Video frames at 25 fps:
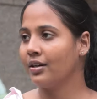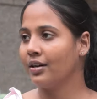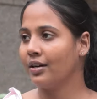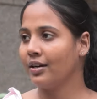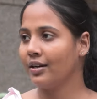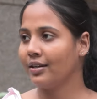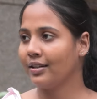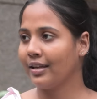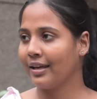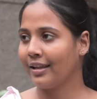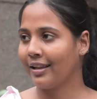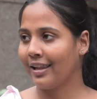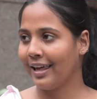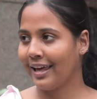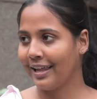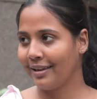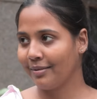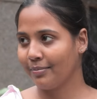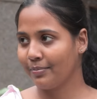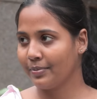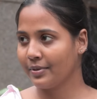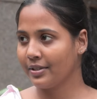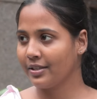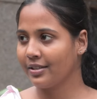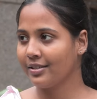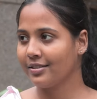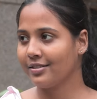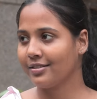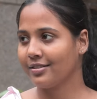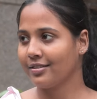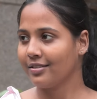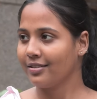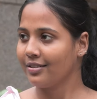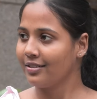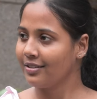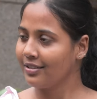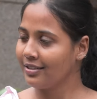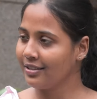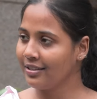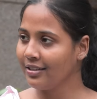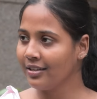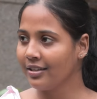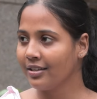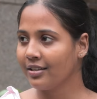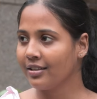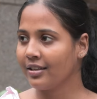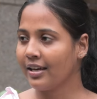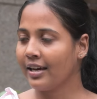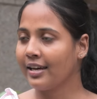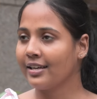They'll help us
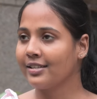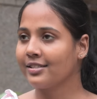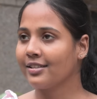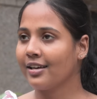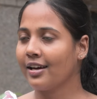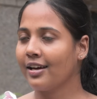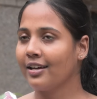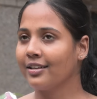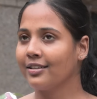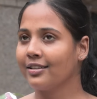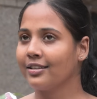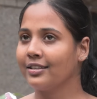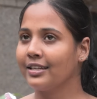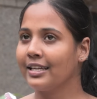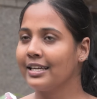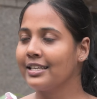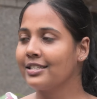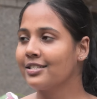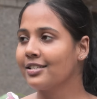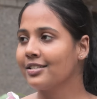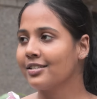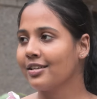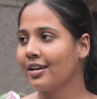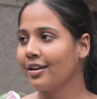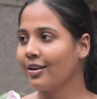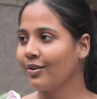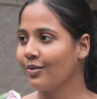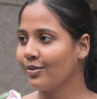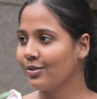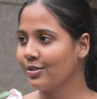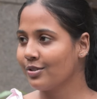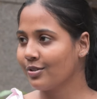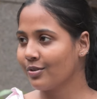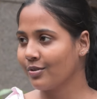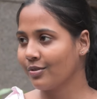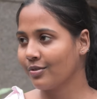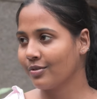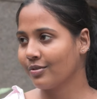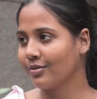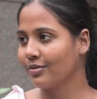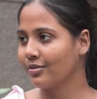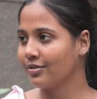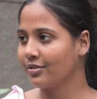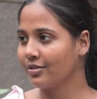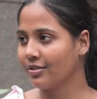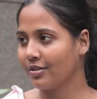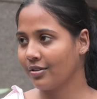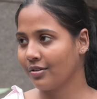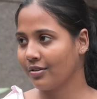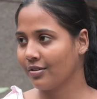nice, and the teachers are also
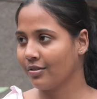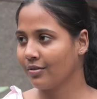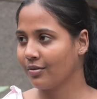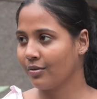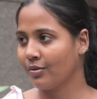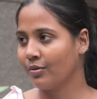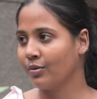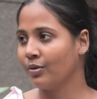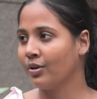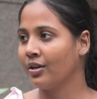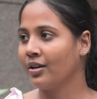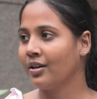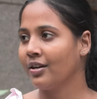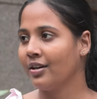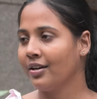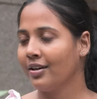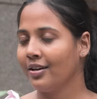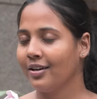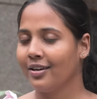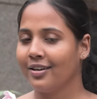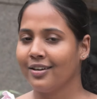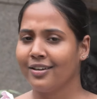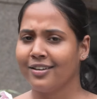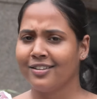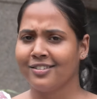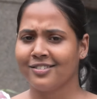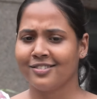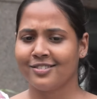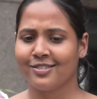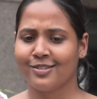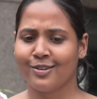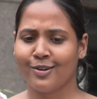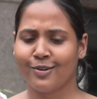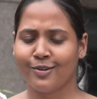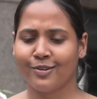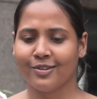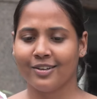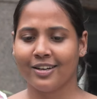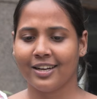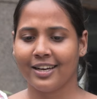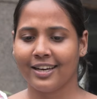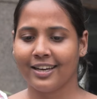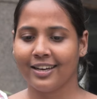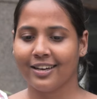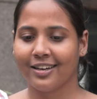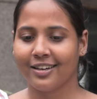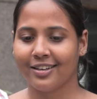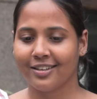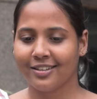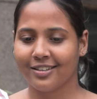so good. Don't like
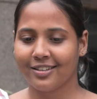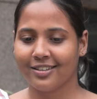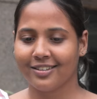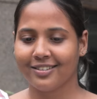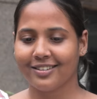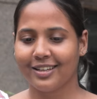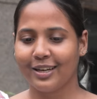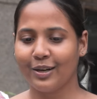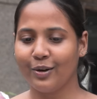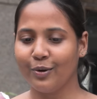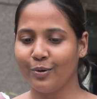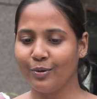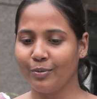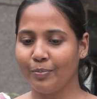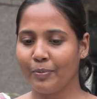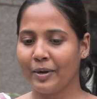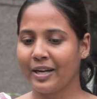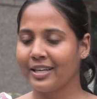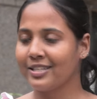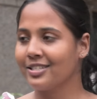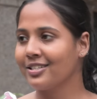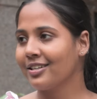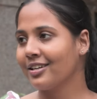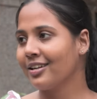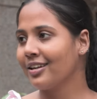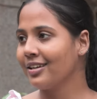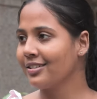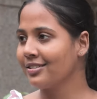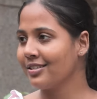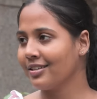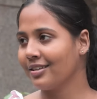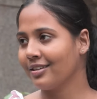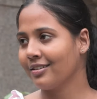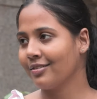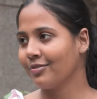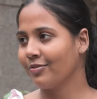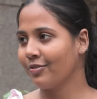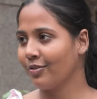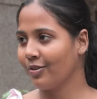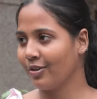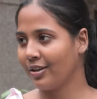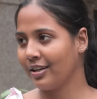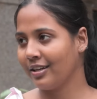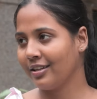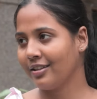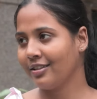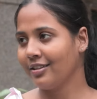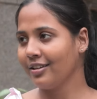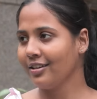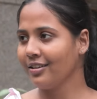they don't pressure us for
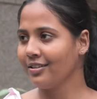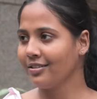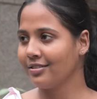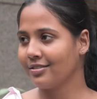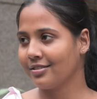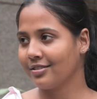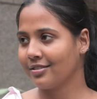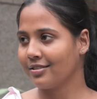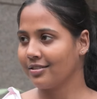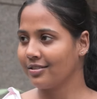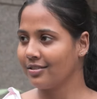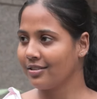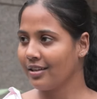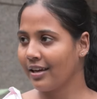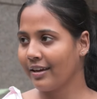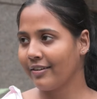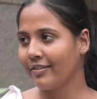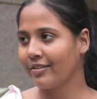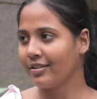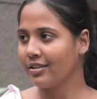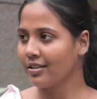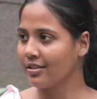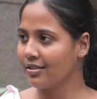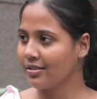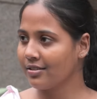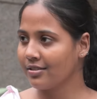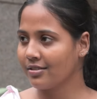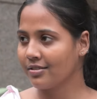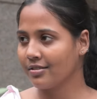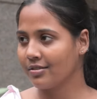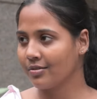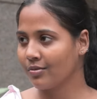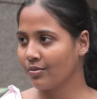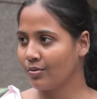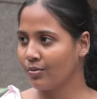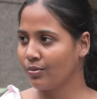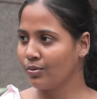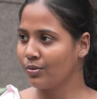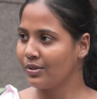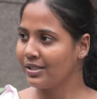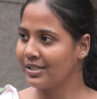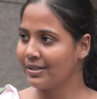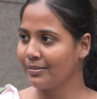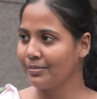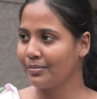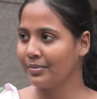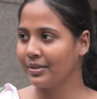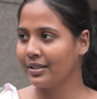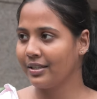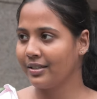anything. Everything is cool,
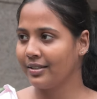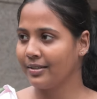simple.